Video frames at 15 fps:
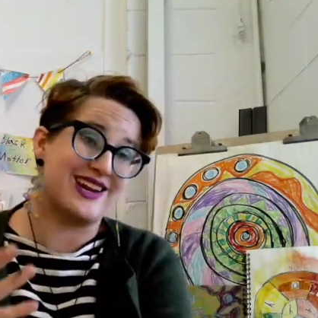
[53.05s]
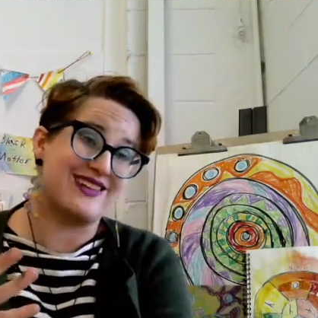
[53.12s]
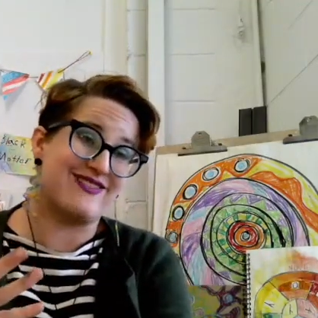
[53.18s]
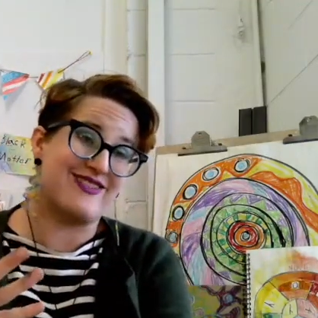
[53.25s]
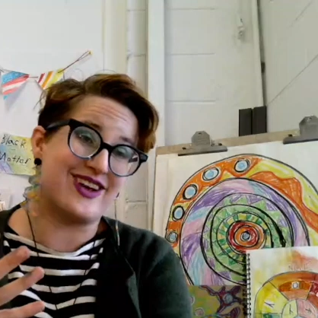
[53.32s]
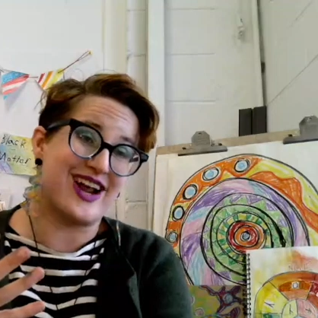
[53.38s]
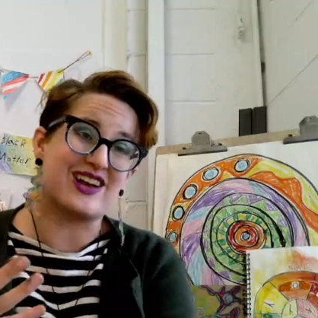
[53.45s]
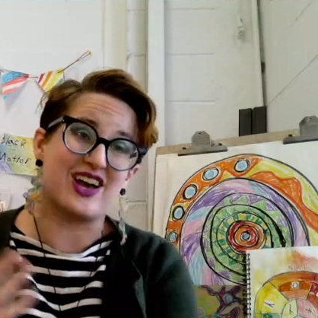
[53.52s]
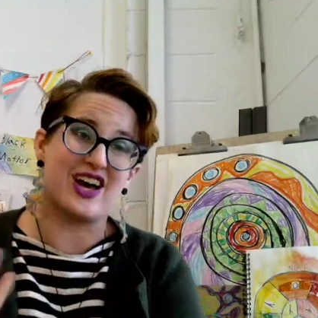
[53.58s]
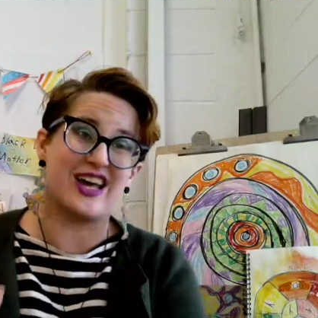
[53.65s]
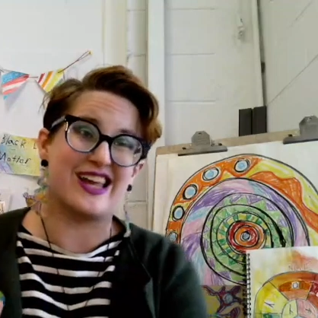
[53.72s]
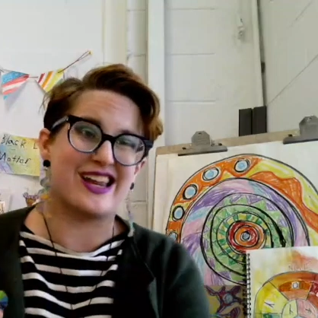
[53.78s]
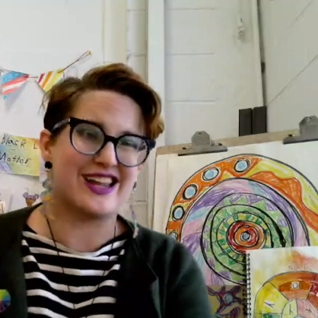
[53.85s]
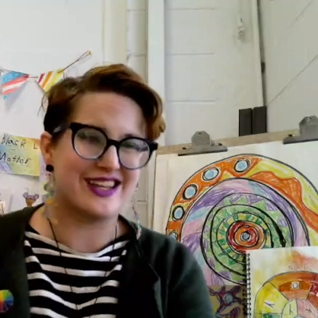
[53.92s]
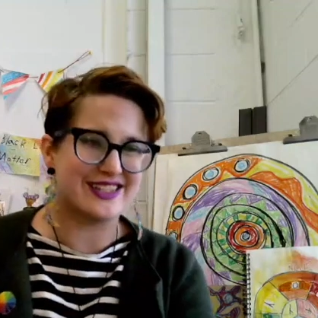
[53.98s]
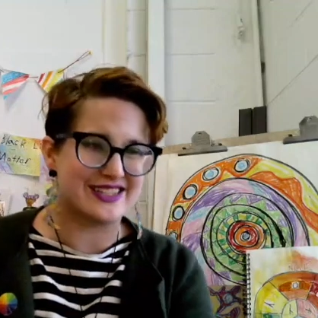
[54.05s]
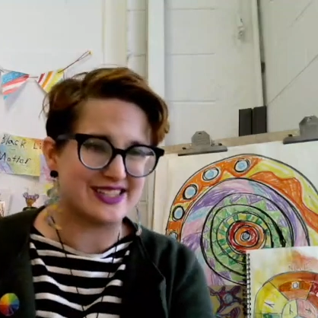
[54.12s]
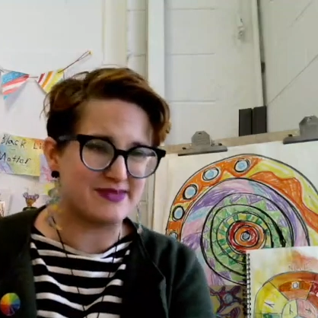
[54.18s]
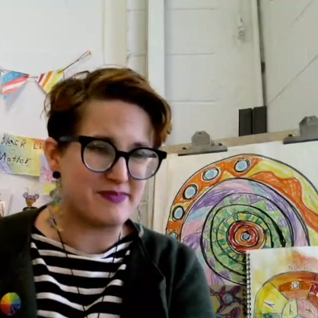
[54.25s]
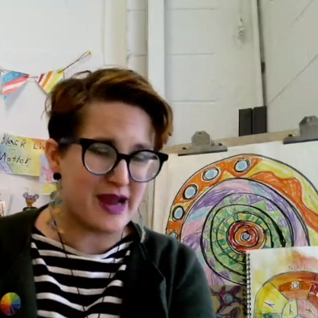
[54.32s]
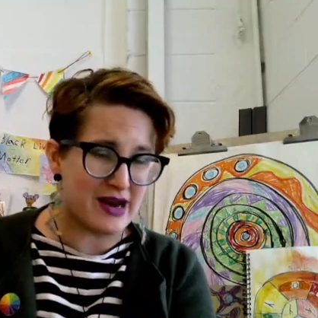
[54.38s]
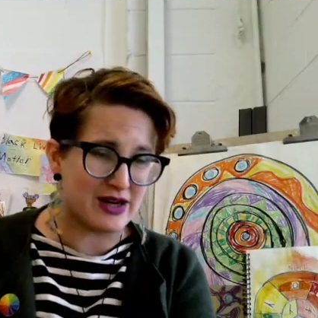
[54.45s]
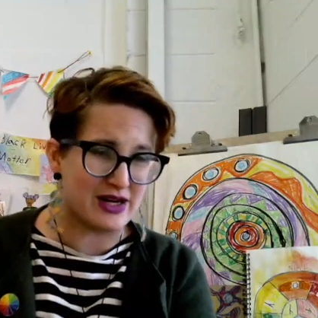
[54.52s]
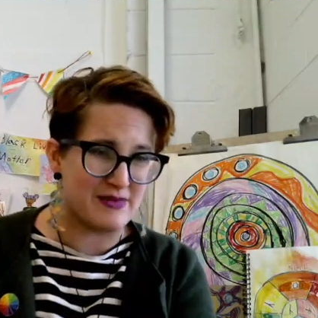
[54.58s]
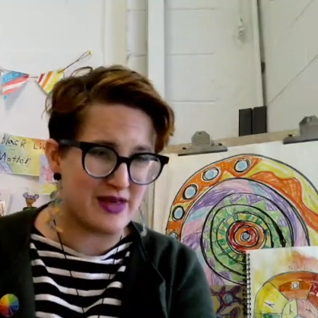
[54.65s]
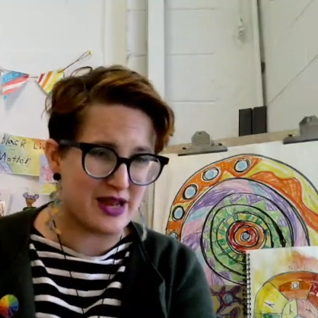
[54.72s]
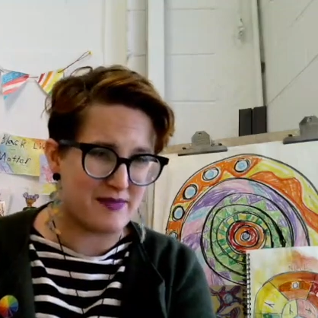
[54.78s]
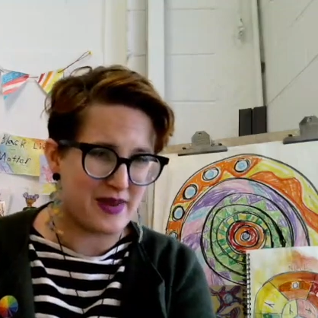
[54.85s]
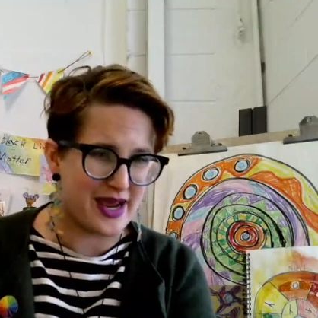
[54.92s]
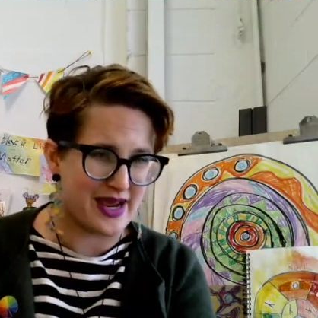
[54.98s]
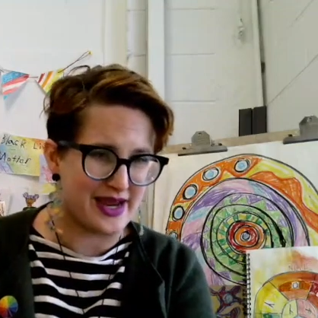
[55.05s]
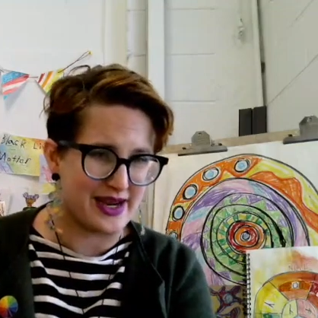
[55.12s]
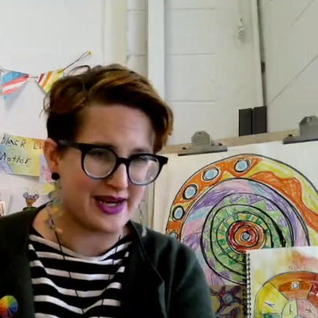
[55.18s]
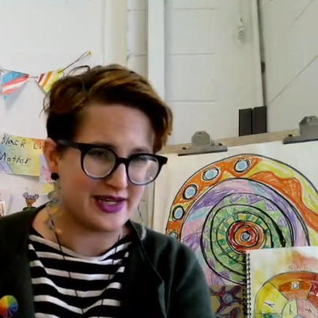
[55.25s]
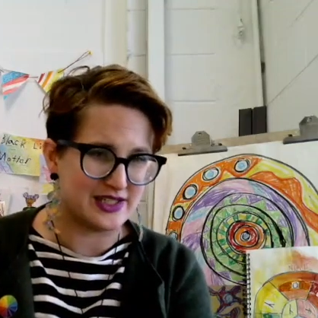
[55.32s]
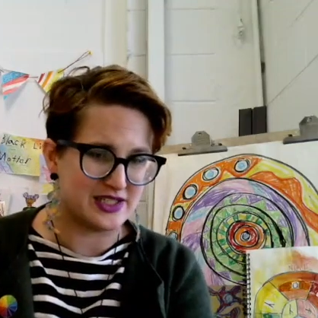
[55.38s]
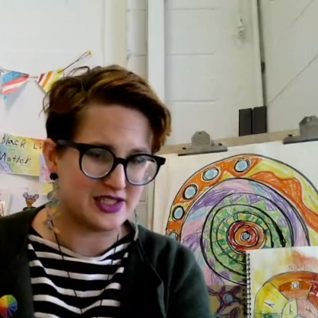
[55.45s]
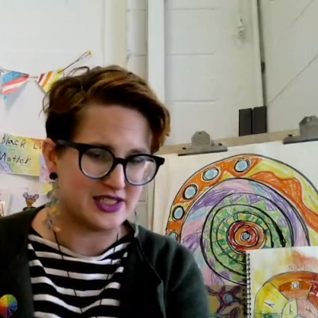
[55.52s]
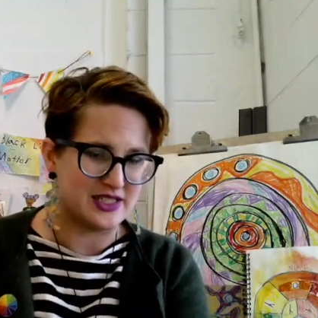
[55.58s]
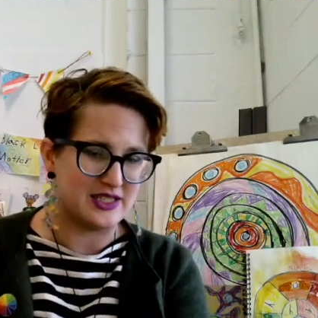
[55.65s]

what I call an experiment page,